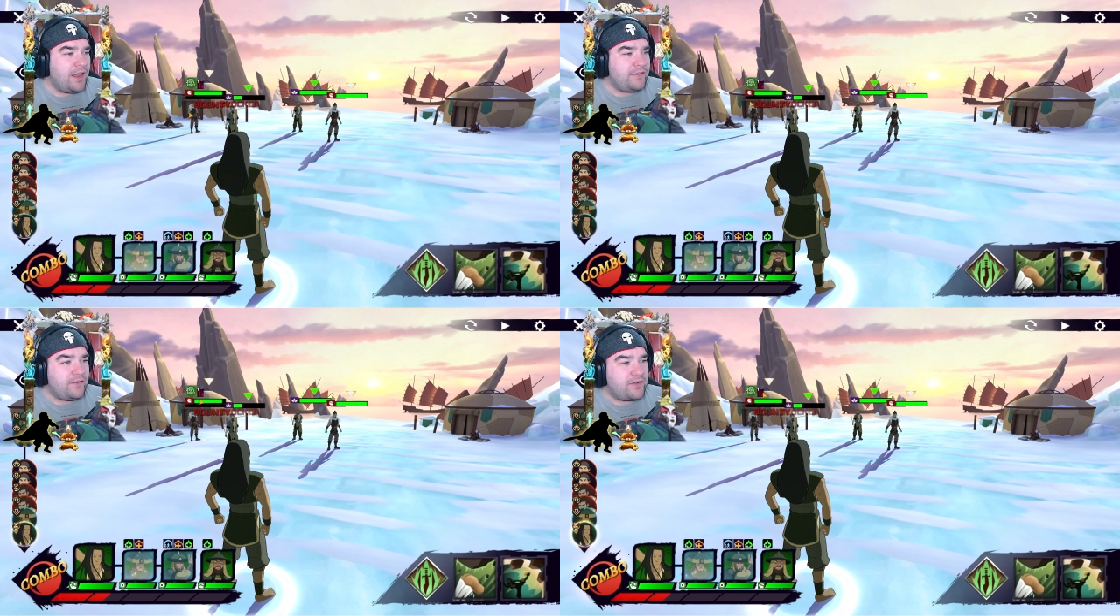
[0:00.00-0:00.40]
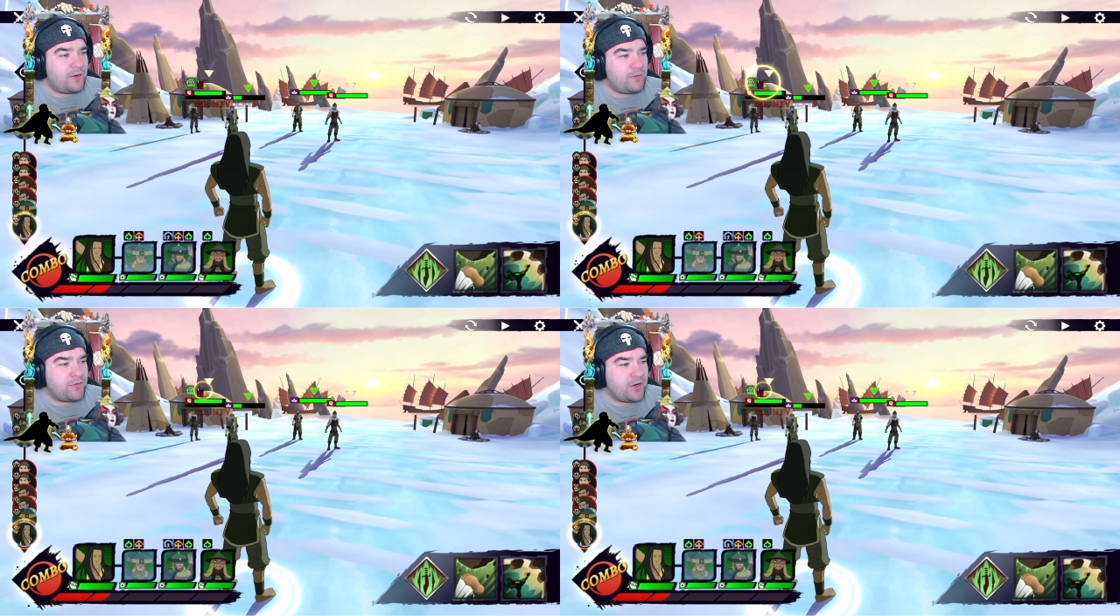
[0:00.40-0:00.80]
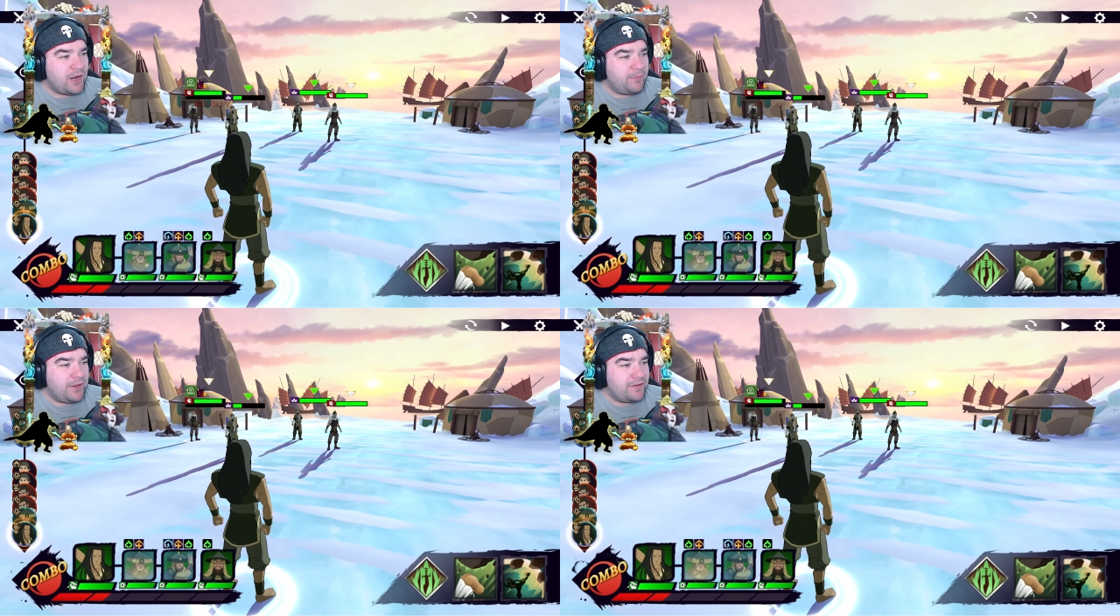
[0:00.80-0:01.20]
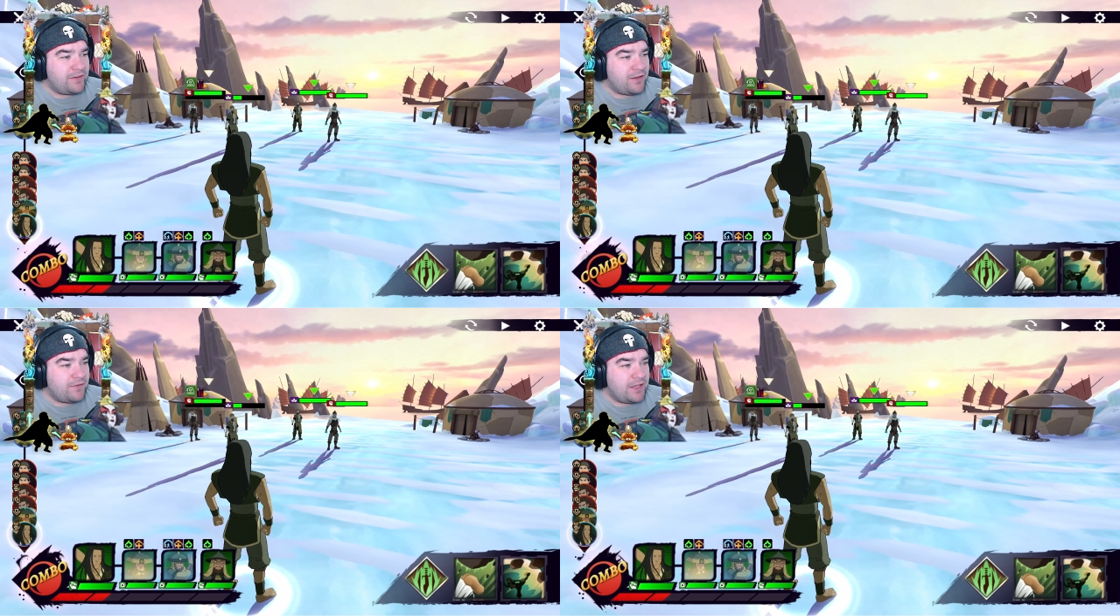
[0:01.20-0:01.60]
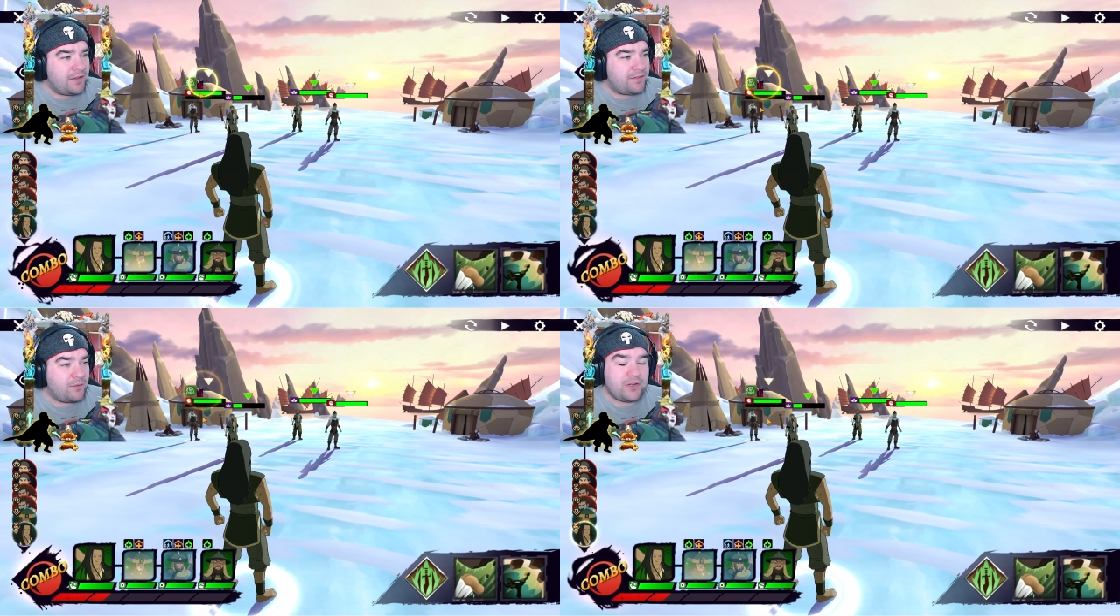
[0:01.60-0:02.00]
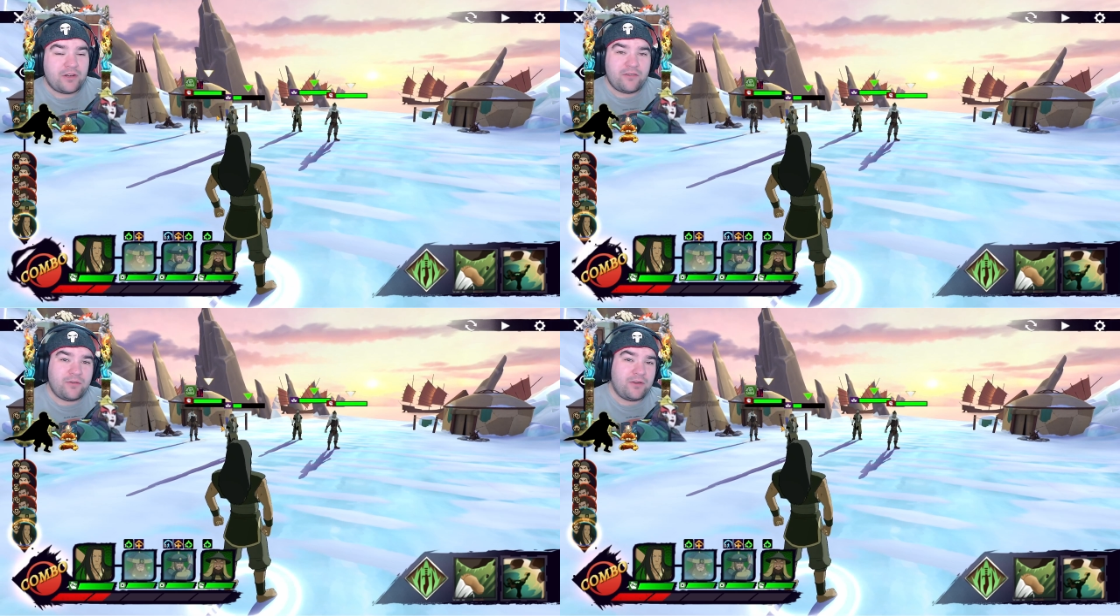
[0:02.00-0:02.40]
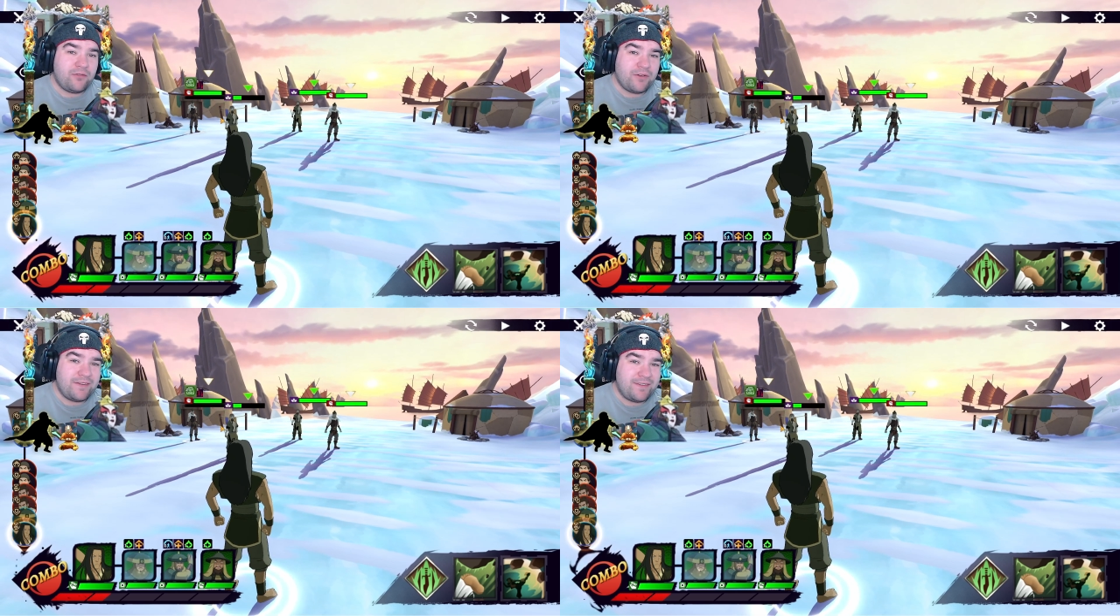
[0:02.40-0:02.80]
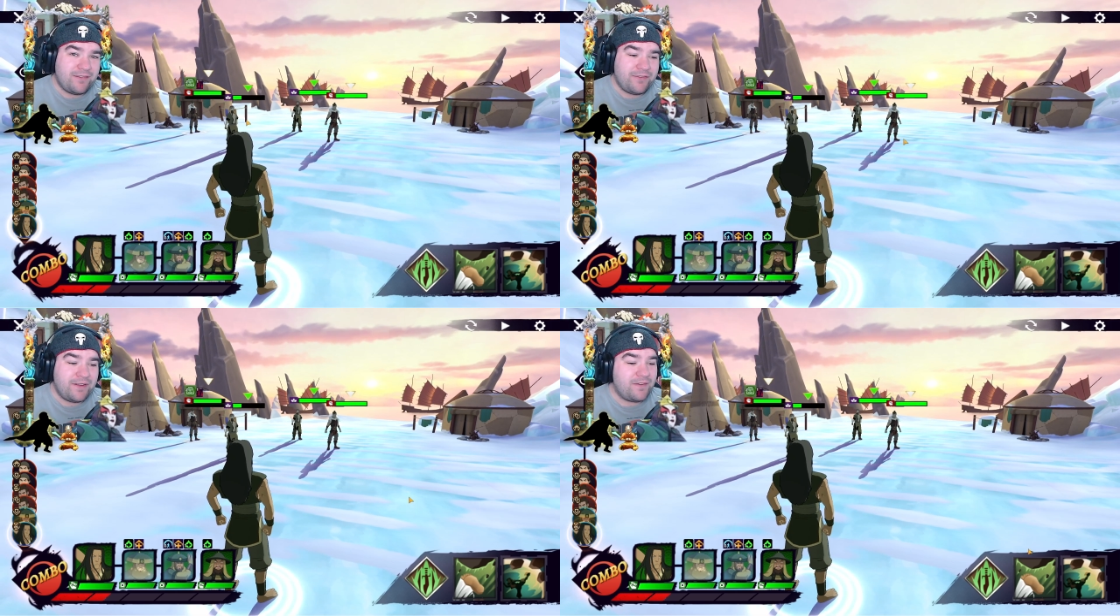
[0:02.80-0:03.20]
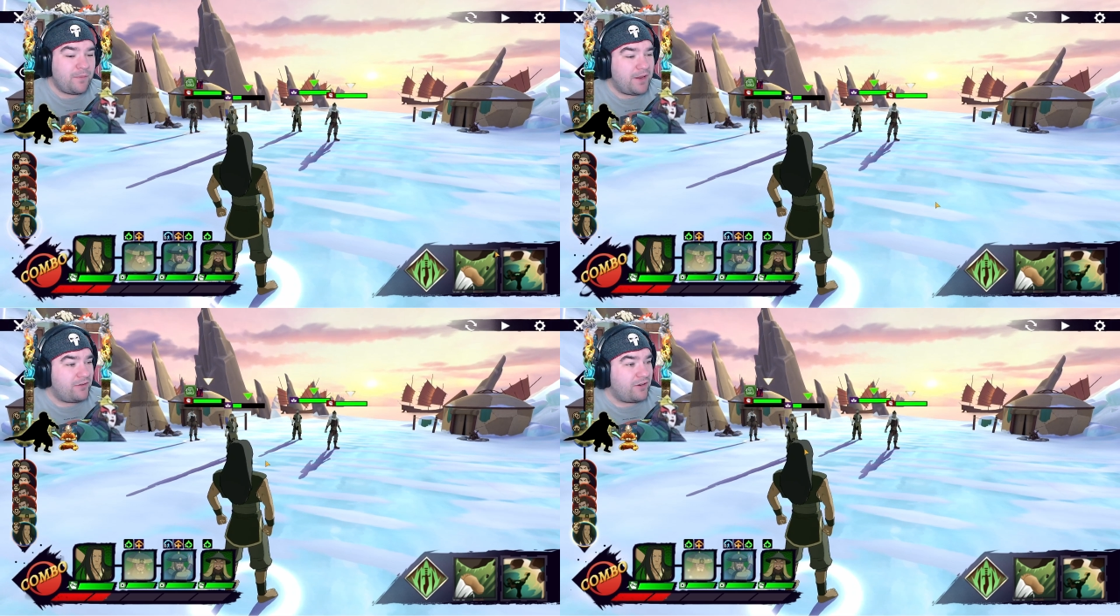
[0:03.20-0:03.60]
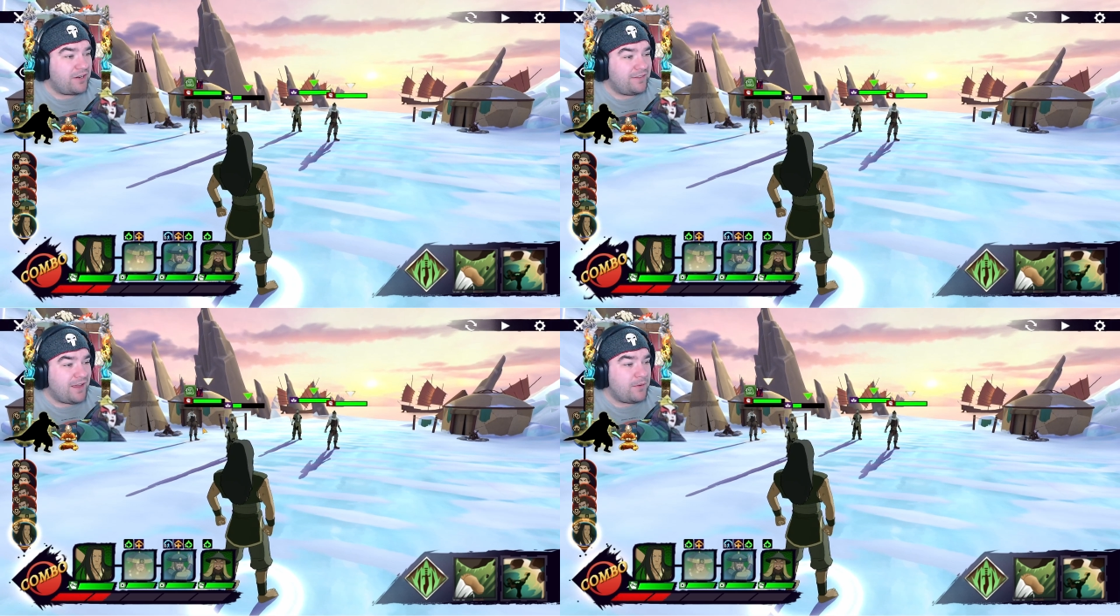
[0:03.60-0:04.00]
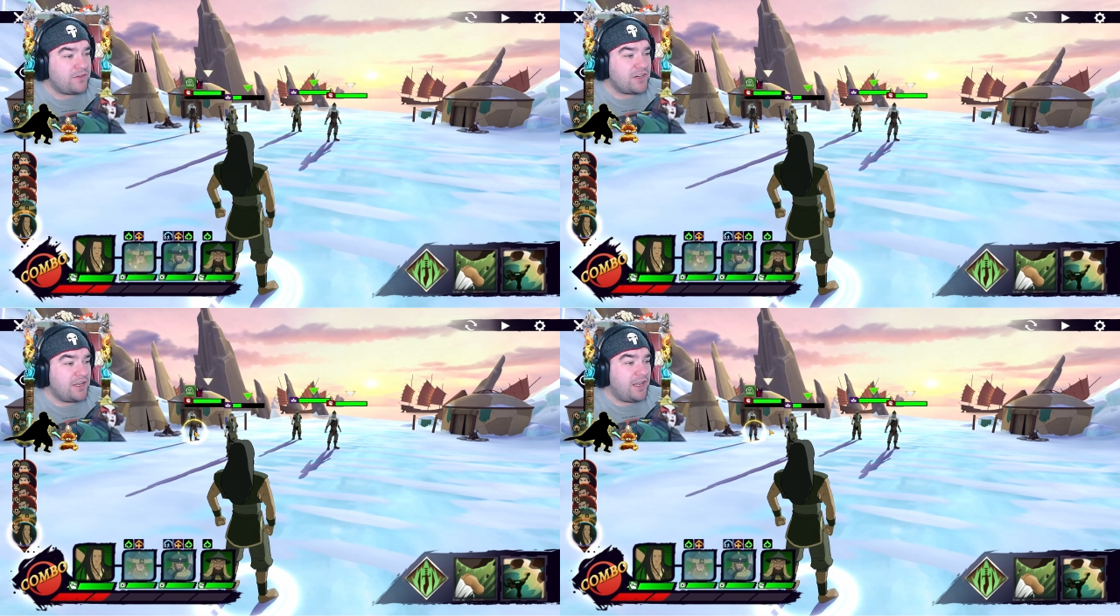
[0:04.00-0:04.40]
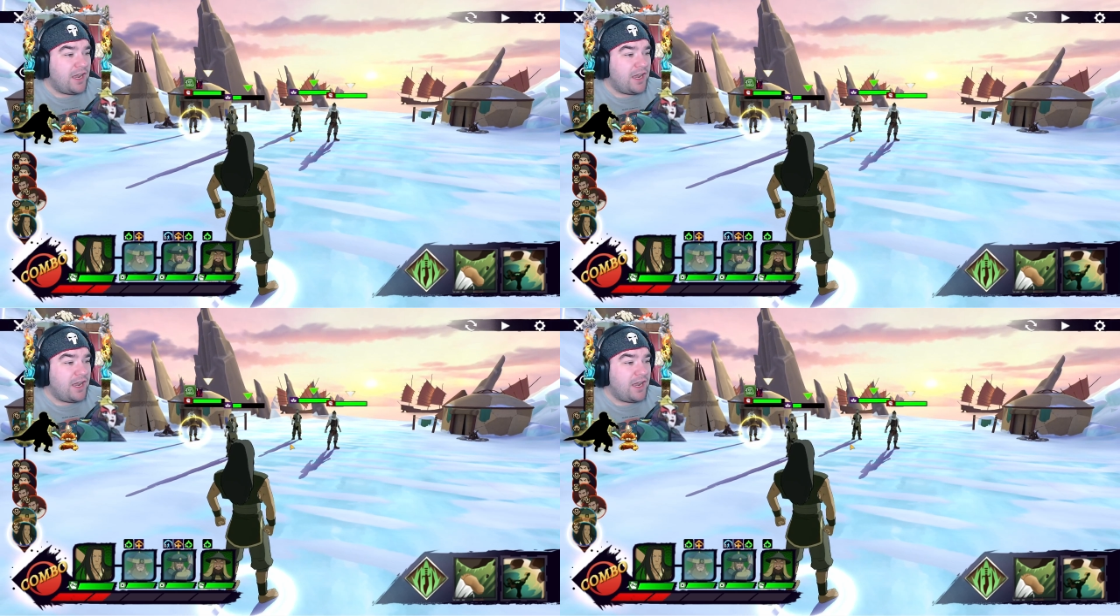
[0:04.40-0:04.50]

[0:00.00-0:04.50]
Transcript: As you see, we've got our bounty over here, so we're going to do increased defense penetrating damage.